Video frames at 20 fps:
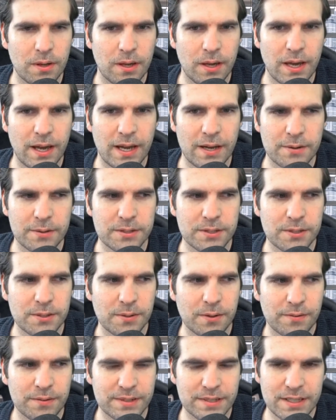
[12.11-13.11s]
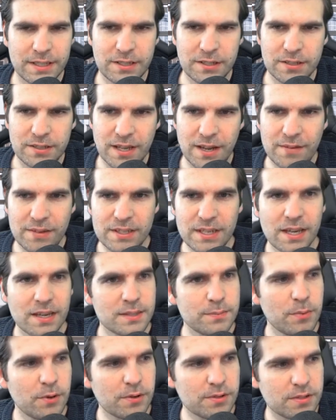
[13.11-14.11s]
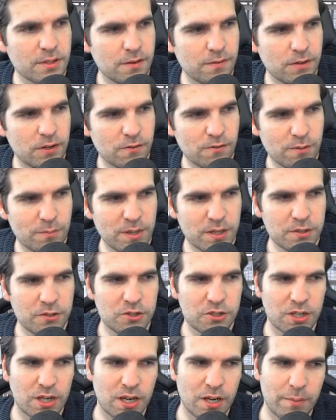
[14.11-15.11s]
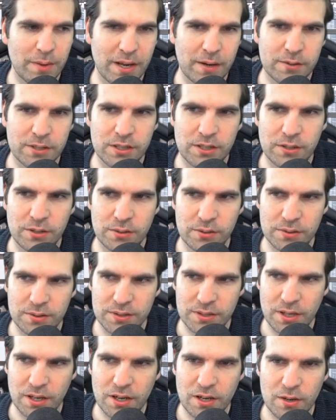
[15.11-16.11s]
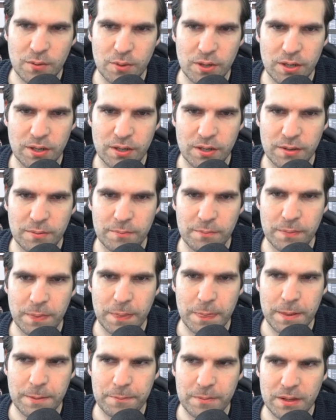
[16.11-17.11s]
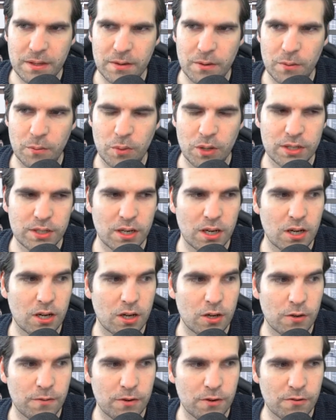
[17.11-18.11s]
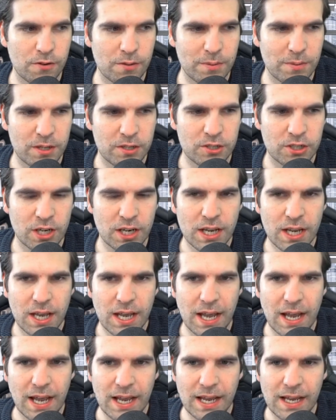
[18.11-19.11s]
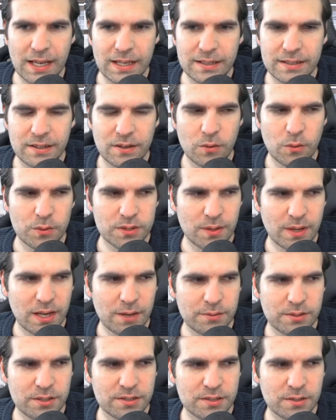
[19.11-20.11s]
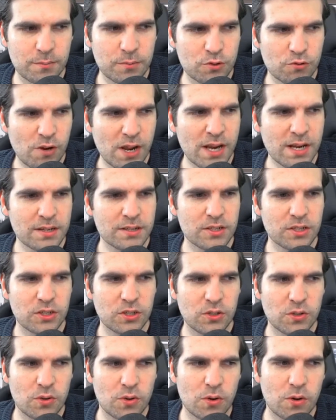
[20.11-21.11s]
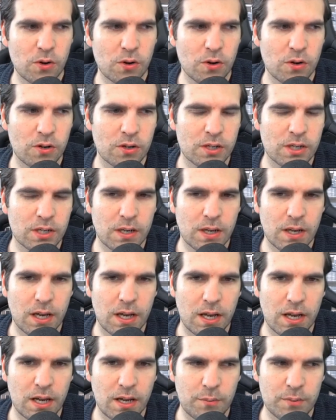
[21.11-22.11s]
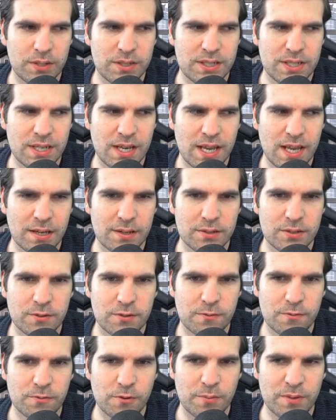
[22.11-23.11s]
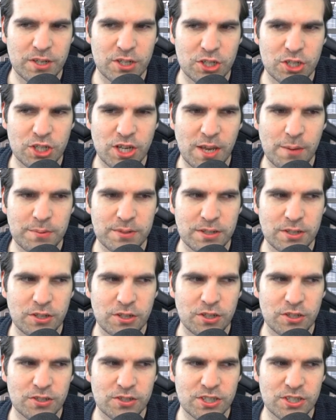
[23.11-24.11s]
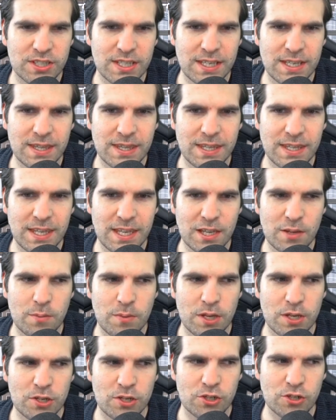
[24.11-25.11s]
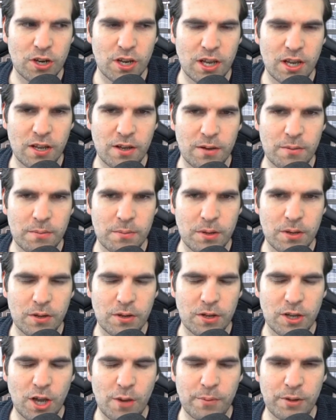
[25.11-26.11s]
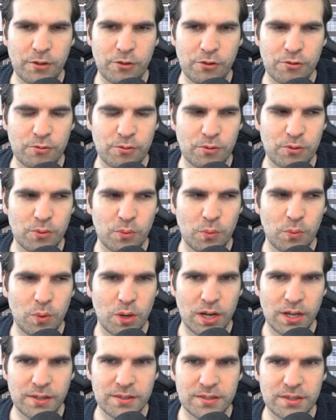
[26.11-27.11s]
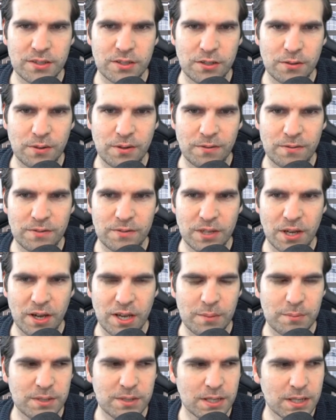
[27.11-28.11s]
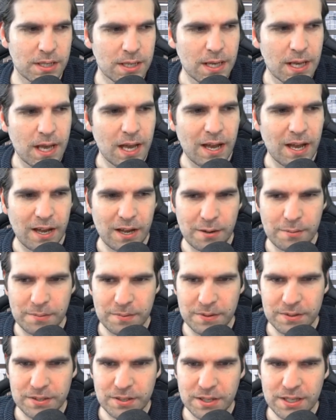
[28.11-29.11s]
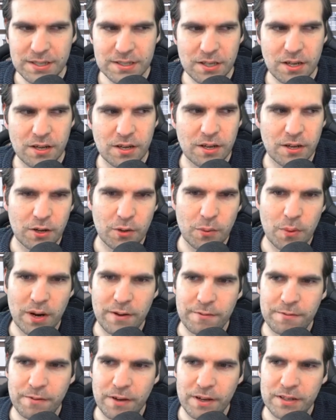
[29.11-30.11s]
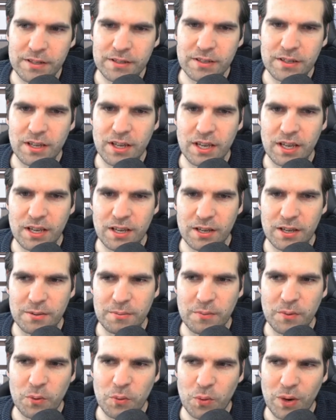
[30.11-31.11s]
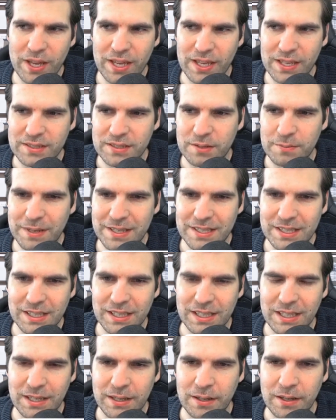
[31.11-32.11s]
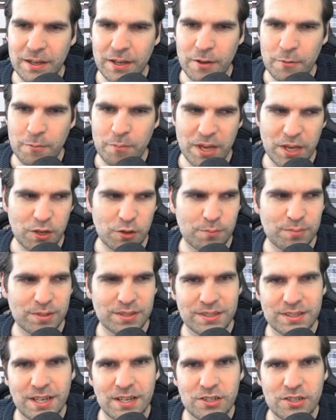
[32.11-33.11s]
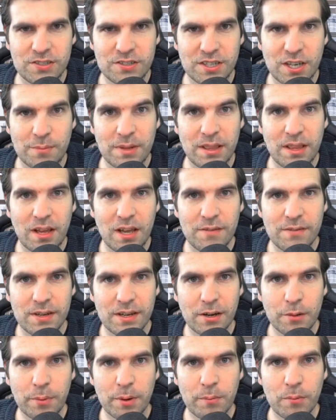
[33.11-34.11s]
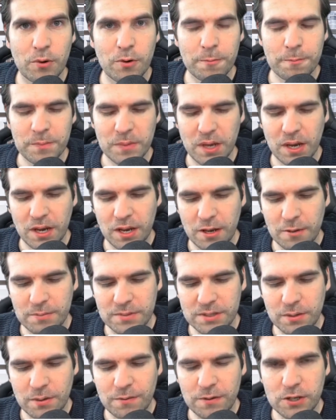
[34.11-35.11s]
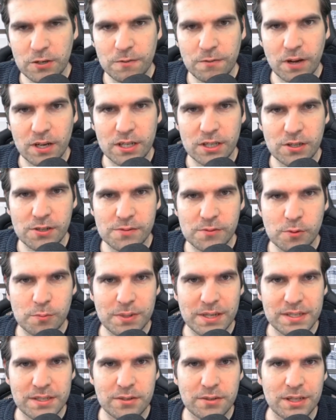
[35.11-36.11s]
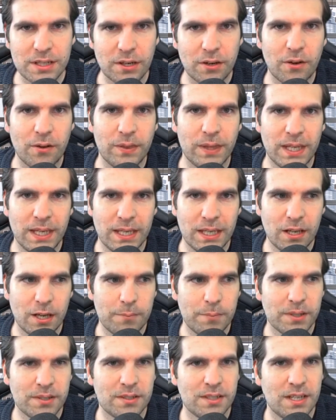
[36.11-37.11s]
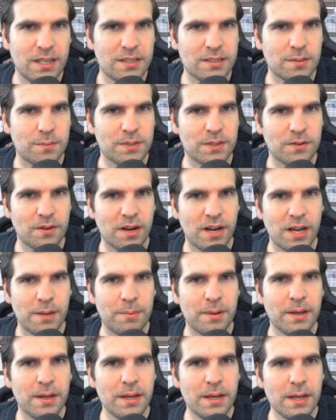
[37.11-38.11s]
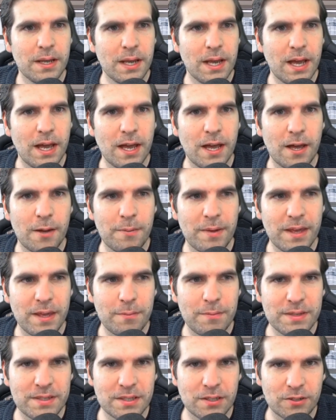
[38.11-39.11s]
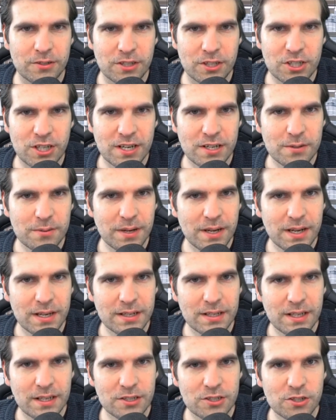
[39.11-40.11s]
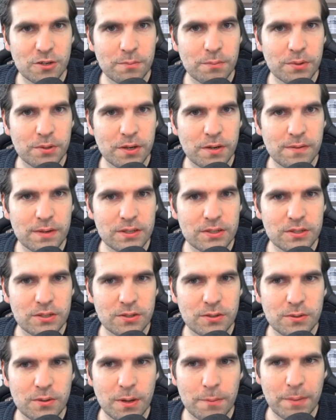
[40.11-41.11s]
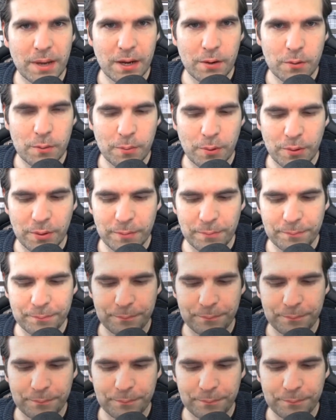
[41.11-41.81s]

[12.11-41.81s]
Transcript: how to obviously just have a text box over your image, um, how to use art, um, word art over your image and also how to subtract your um, text from a shape so you can see the image um, coming through the words that you have typed. Um, so these are, are quite fun um, ways to basically make your presentations come alive a little bit more. Um, so if you do find it useful, please do click on the like button, hit subscribe. Um, it means a lot to the channel and let's jump on over to a PowerPoint.